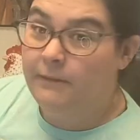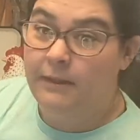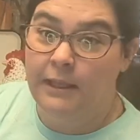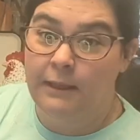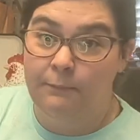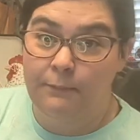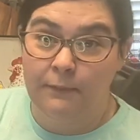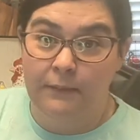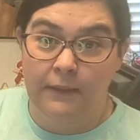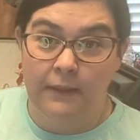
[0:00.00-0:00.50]

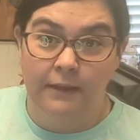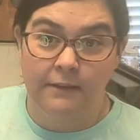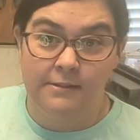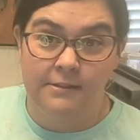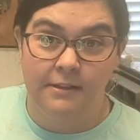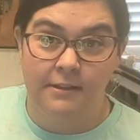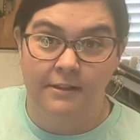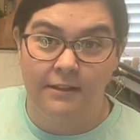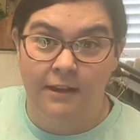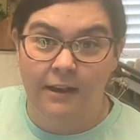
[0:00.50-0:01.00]
keeping this
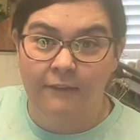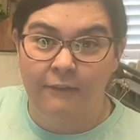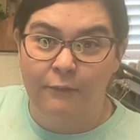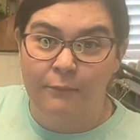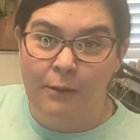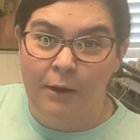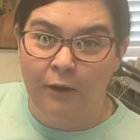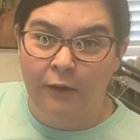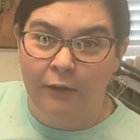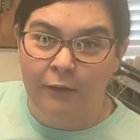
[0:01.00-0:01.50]
because I have a
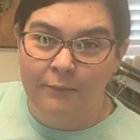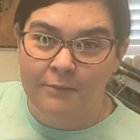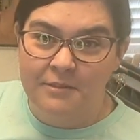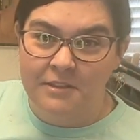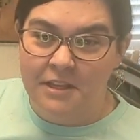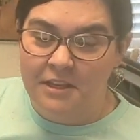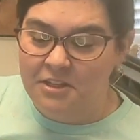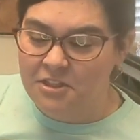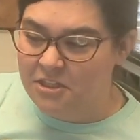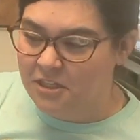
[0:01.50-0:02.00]
bottle
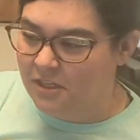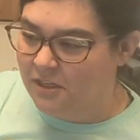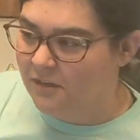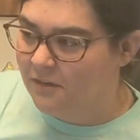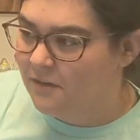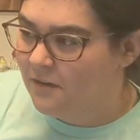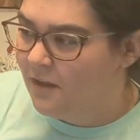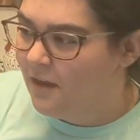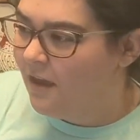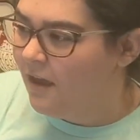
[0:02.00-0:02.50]
obsession.
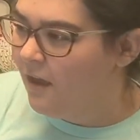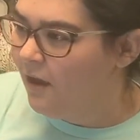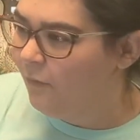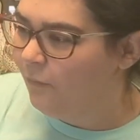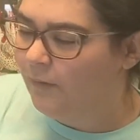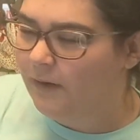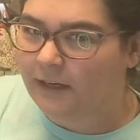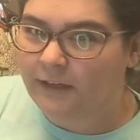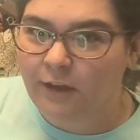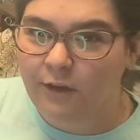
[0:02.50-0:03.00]

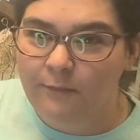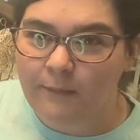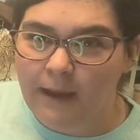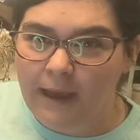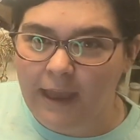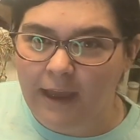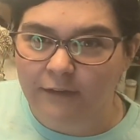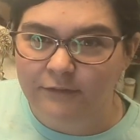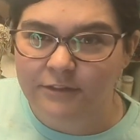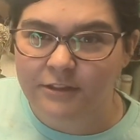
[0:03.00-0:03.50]
When I do my
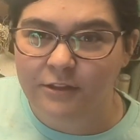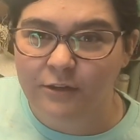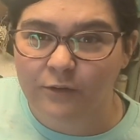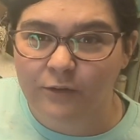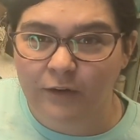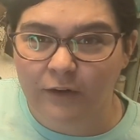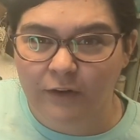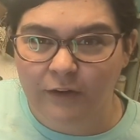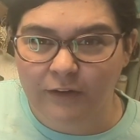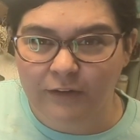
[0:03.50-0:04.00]
house
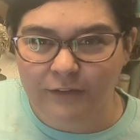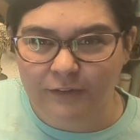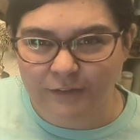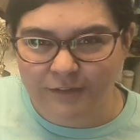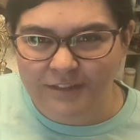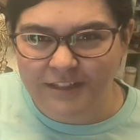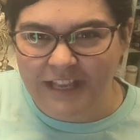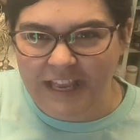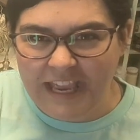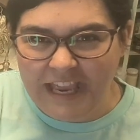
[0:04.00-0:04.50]
tour, you'll
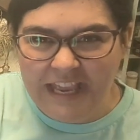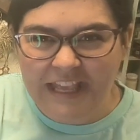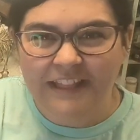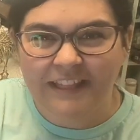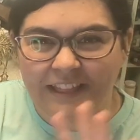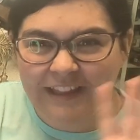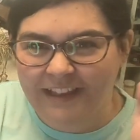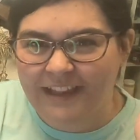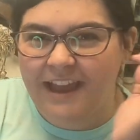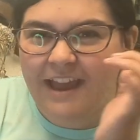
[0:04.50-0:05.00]
see,
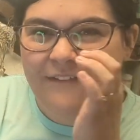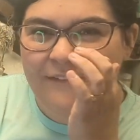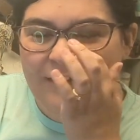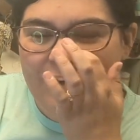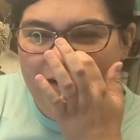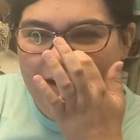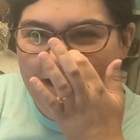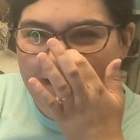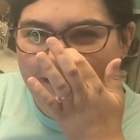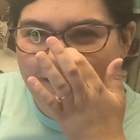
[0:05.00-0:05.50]
like, I have
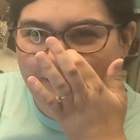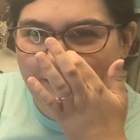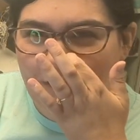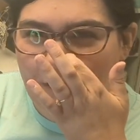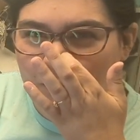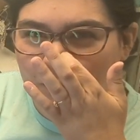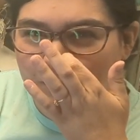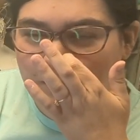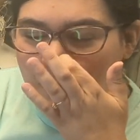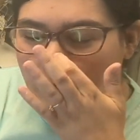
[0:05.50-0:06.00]
all kinds of
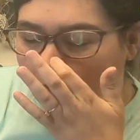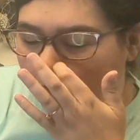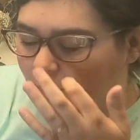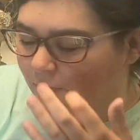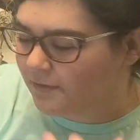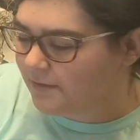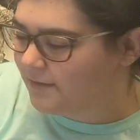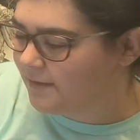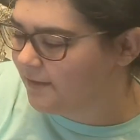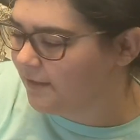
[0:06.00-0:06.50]
old
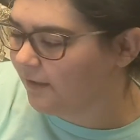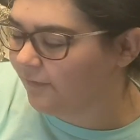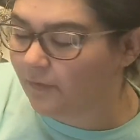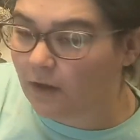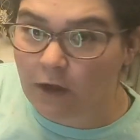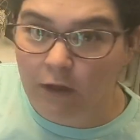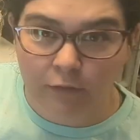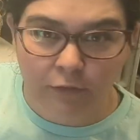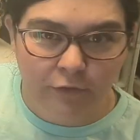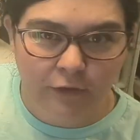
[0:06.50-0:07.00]
bottles and stuff
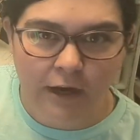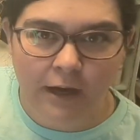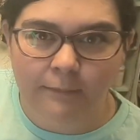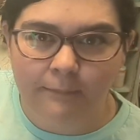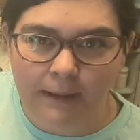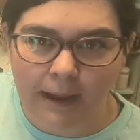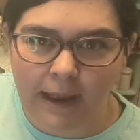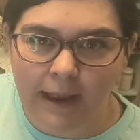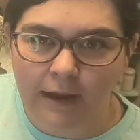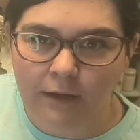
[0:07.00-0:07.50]
all throughout
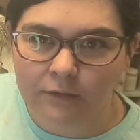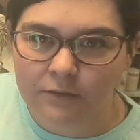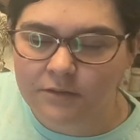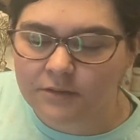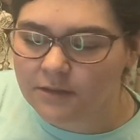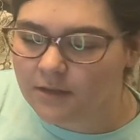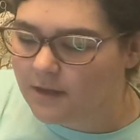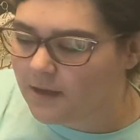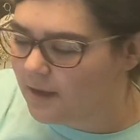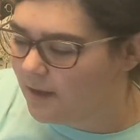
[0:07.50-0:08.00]
my
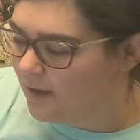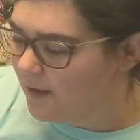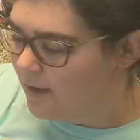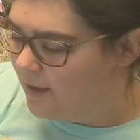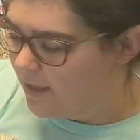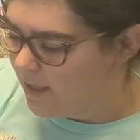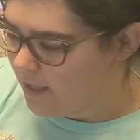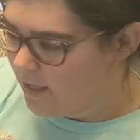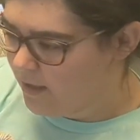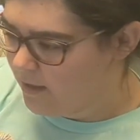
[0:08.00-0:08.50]
house.
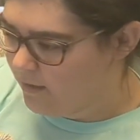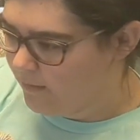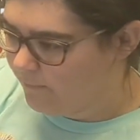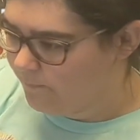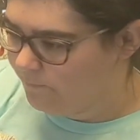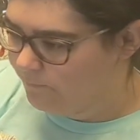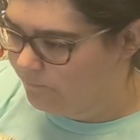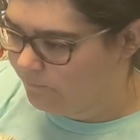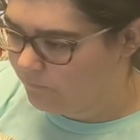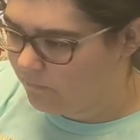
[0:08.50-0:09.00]

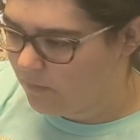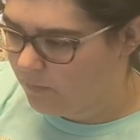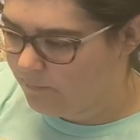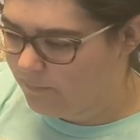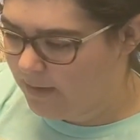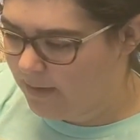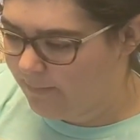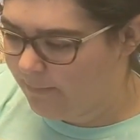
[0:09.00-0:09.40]
My